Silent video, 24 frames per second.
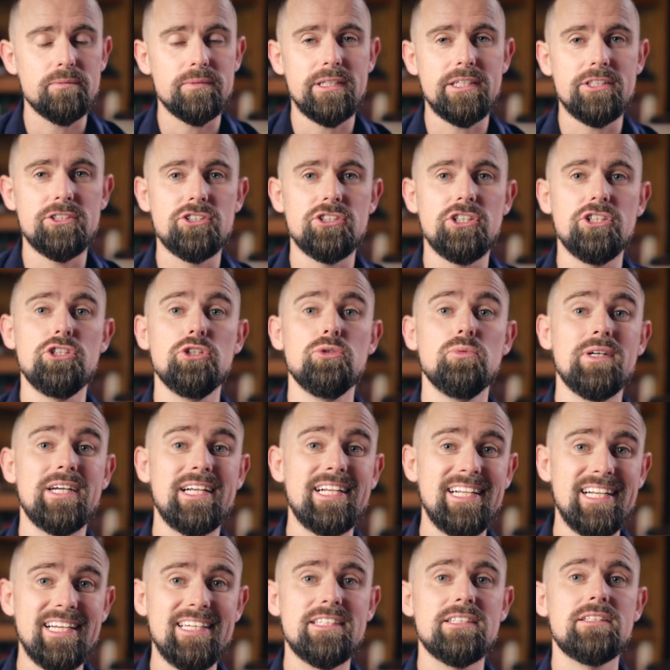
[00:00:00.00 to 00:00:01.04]
it's to do with
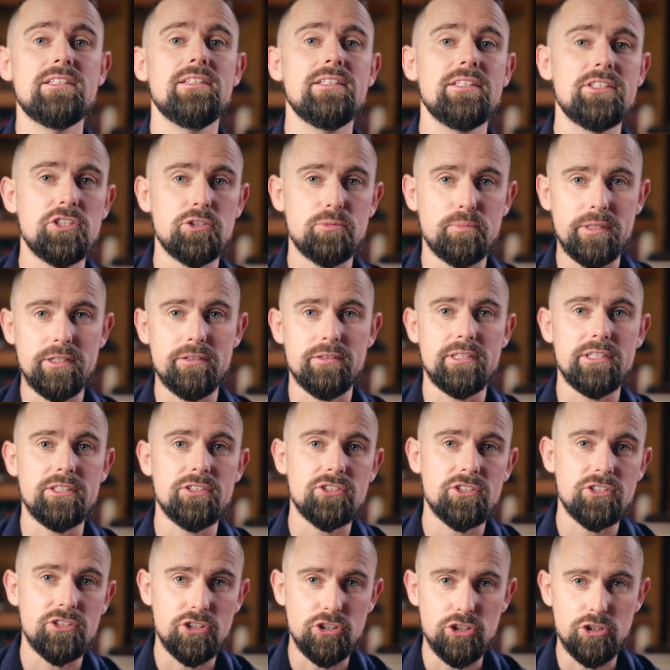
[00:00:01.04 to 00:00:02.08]
clinical
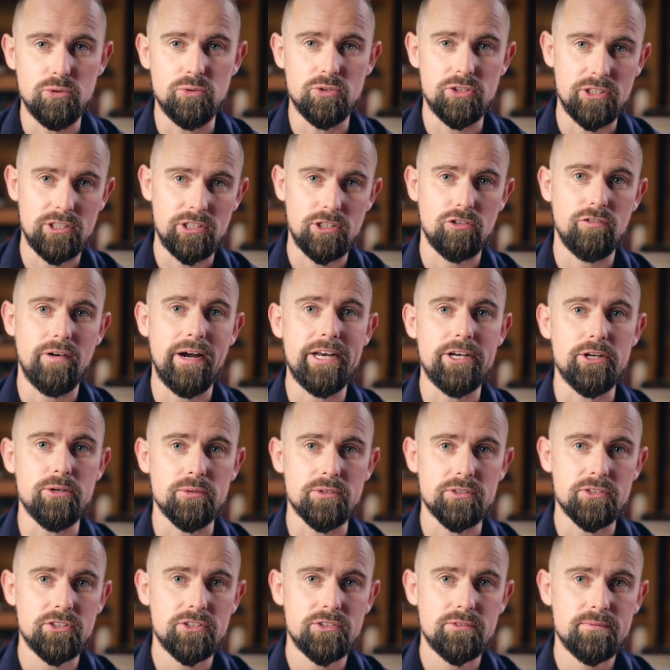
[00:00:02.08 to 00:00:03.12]
experience using the
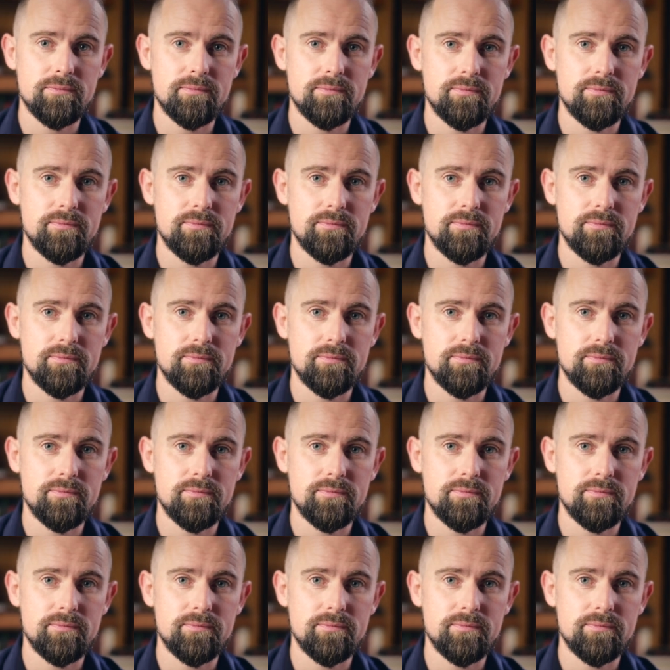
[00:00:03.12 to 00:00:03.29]
granules.